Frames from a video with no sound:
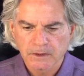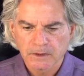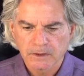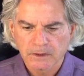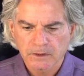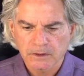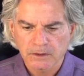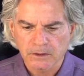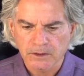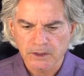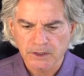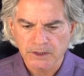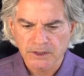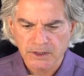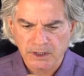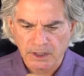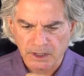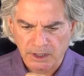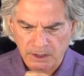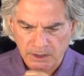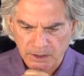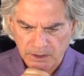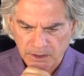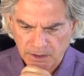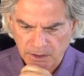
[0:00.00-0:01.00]
So in this
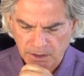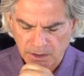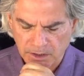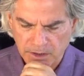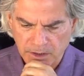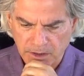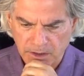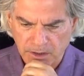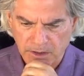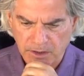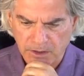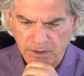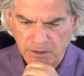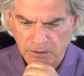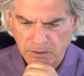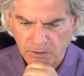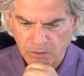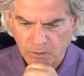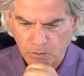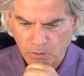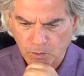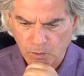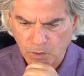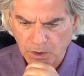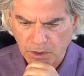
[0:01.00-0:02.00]
case, let's see, there's
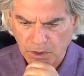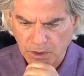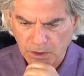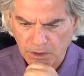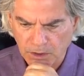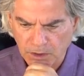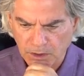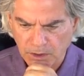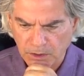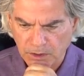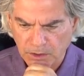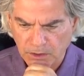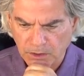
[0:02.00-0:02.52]
1,